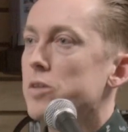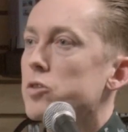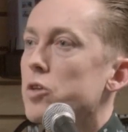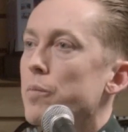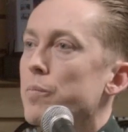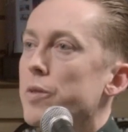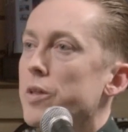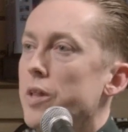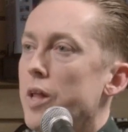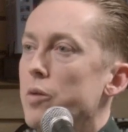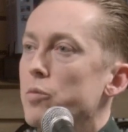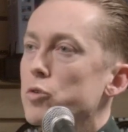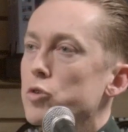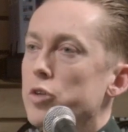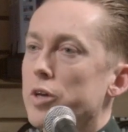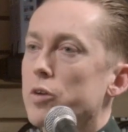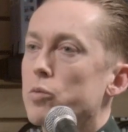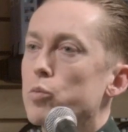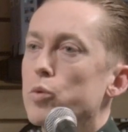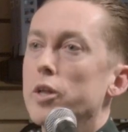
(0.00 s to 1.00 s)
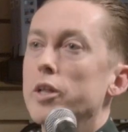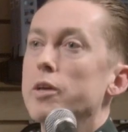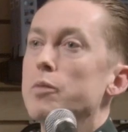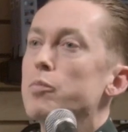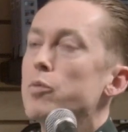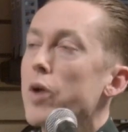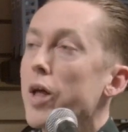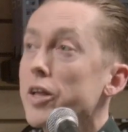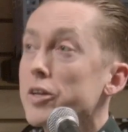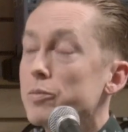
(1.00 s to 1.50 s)
something that was like really
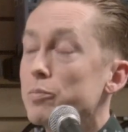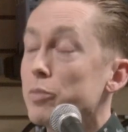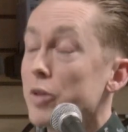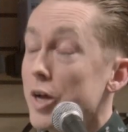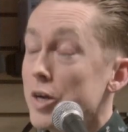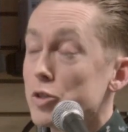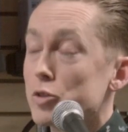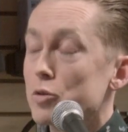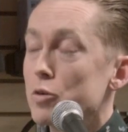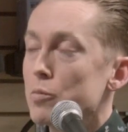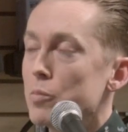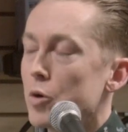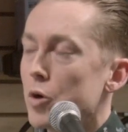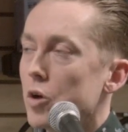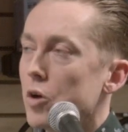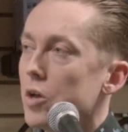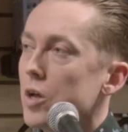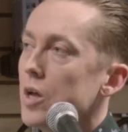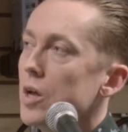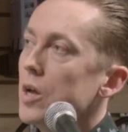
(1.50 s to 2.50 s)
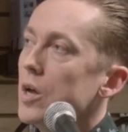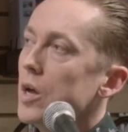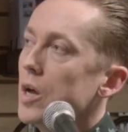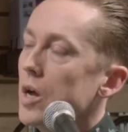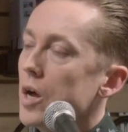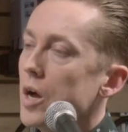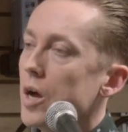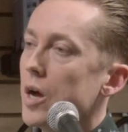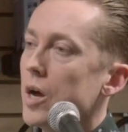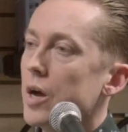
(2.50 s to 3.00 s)
pleasurable,
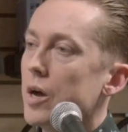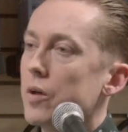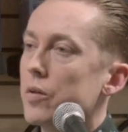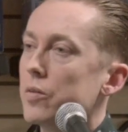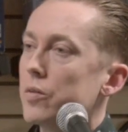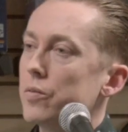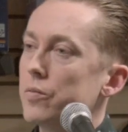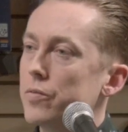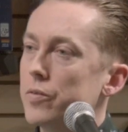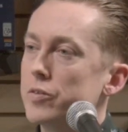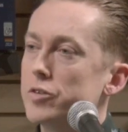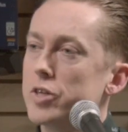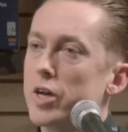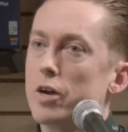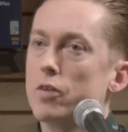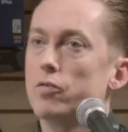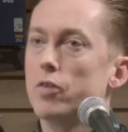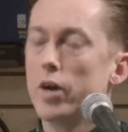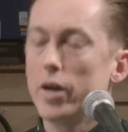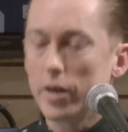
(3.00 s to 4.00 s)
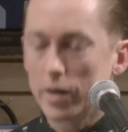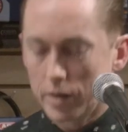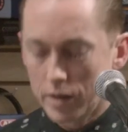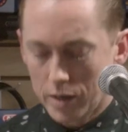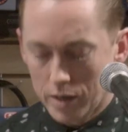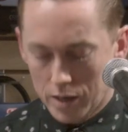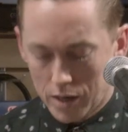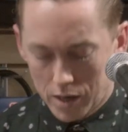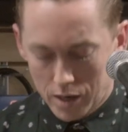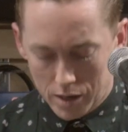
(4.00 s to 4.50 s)
terrifying.
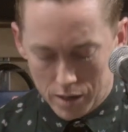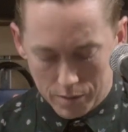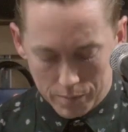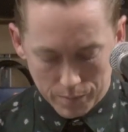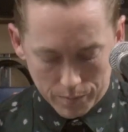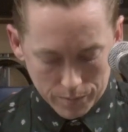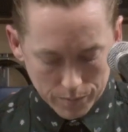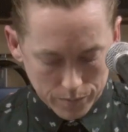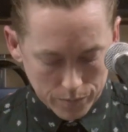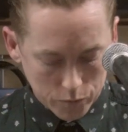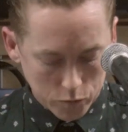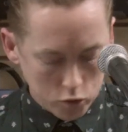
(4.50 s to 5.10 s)
I'm